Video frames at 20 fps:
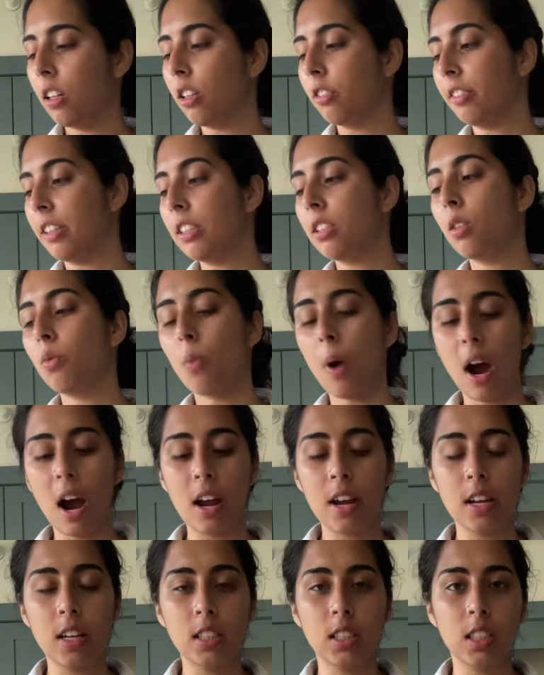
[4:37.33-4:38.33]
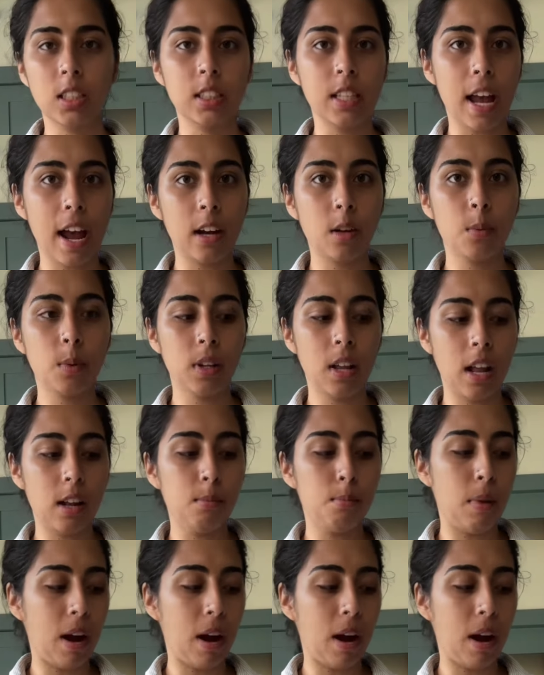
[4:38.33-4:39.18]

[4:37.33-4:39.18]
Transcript: The reason why is because the egg will help